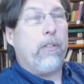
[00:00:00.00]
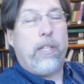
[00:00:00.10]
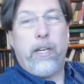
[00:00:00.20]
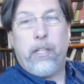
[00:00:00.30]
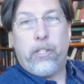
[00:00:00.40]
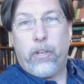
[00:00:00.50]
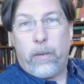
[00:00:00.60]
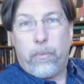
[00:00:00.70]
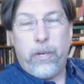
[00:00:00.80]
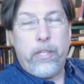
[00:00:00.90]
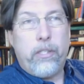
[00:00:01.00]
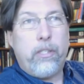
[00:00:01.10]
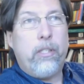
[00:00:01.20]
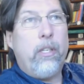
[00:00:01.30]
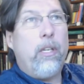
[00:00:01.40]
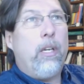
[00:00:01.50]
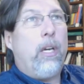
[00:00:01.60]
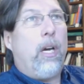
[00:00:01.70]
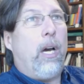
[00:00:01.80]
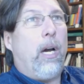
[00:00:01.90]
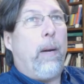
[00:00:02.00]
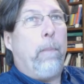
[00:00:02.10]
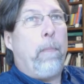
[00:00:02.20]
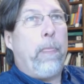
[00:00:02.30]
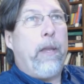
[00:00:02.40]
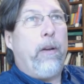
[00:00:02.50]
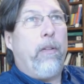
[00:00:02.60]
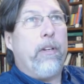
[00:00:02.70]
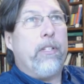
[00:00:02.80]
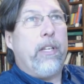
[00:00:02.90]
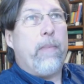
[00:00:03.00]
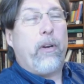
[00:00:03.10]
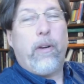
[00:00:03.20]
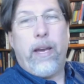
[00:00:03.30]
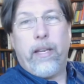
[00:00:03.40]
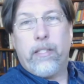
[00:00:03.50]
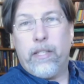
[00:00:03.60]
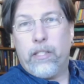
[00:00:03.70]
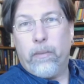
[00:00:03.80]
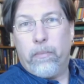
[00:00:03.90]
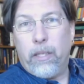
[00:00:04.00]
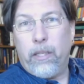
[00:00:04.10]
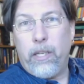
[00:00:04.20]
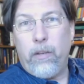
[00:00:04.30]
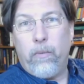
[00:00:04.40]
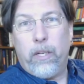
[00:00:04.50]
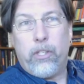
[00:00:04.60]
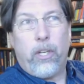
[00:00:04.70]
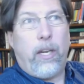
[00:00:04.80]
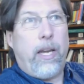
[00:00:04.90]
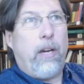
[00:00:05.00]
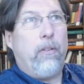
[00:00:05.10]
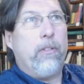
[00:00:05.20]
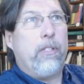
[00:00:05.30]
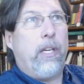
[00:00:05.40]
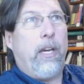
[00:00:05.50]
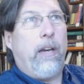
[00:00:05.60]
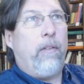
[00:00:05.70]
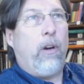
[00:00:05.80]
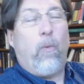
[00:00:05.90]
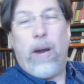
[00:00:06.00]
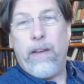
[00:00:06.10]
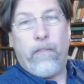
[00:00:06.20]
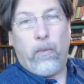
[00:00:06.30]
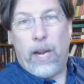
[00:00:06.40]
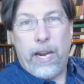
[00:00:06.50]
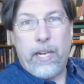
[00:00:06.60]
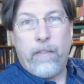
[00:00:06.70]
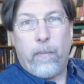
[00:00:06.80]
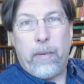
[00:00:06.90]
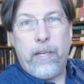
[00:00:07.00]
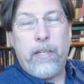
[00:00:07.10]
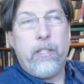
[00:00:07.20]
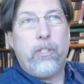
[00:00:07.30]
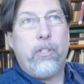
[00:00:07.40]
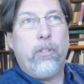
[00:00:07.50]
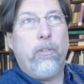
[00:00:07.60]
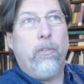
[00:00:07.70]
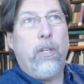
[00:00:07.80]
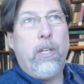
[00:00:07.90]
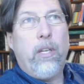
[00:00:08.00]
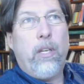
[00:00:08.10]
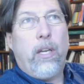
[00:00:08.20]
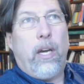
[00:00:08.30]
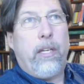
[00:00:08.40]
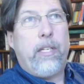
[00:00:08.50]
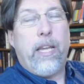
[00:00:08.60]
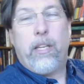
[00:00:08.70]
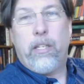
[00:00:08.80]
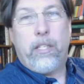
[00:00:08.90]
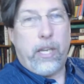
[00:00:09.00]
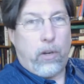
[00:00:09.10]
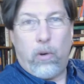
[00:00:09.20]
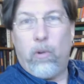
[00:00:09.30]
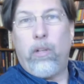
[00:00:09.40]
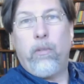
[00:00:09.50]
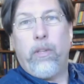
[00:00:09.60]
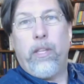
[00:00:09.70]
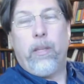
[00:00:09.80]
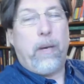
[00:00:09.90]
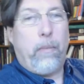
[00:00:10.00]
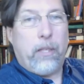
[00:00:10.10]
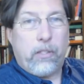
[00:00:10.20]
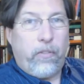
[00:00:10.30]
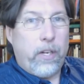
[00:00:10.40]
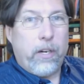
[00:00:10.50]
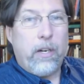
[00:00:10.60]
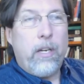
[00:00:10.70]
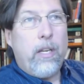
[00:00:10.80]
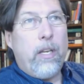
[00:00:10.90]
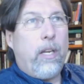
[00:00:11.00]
Scientists are not priests. There's a democratic sensibility which allows a wide variety of opinions to take hold within the public sphere,